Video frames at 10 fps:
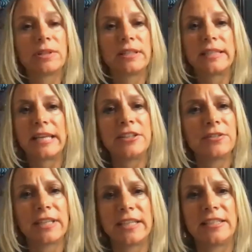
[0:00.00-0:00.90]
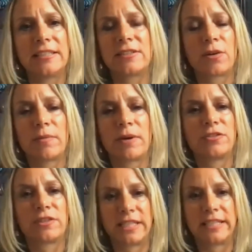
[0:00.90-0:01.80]
thank you, ladies, so much
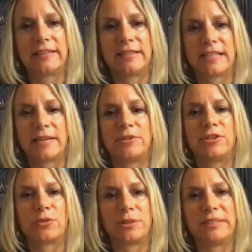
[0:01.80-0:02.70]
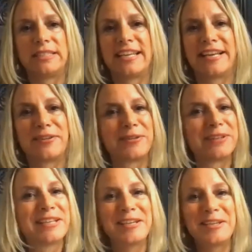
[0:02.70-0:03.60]
for taking the time to join me today. I know
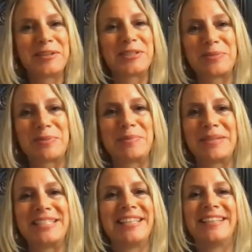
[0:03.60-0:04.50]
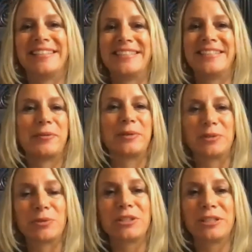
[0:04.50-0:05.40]
you're super busy, and so we
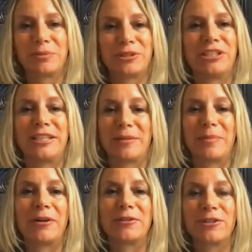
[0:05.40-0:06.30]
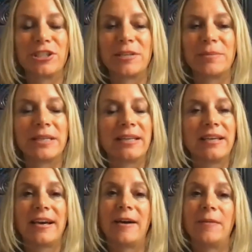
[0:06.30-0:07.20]
truly appreciate the partnership.
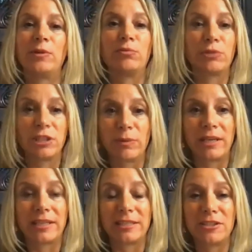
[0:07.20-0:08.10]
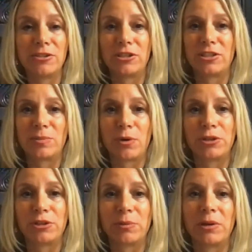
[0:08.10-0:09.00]
We really want to continue to support
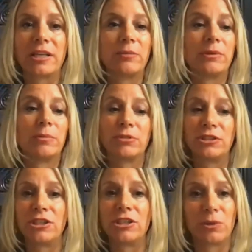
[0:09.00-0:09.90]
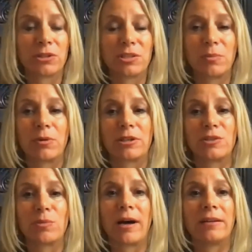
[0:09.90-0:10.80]
your work, and we appreciate your support as
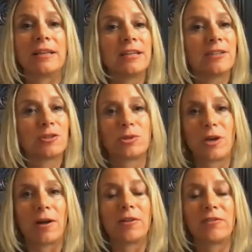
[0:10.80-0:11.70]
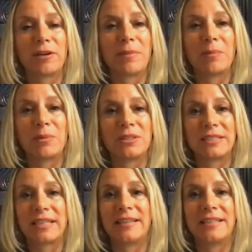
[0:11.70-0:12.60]
well. So to all of our members,
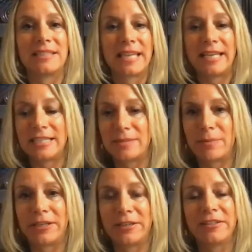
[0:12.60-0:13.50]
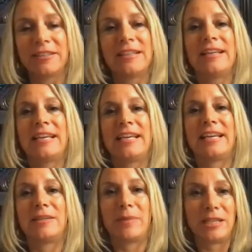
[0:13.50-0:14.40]
again, that's Katie Spiker
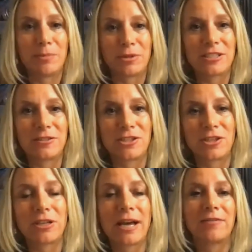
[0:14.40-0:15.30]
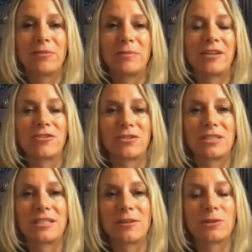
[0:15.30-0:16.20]
and Amanda Berkson-Chilcock from National
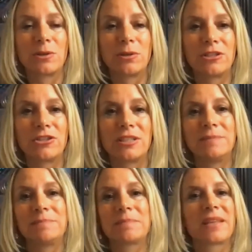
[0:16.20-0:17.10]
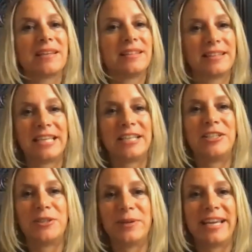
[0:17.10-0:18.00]
Skills Coalition. Thank
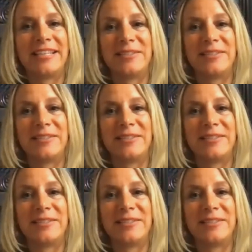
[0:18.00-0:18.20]
you, and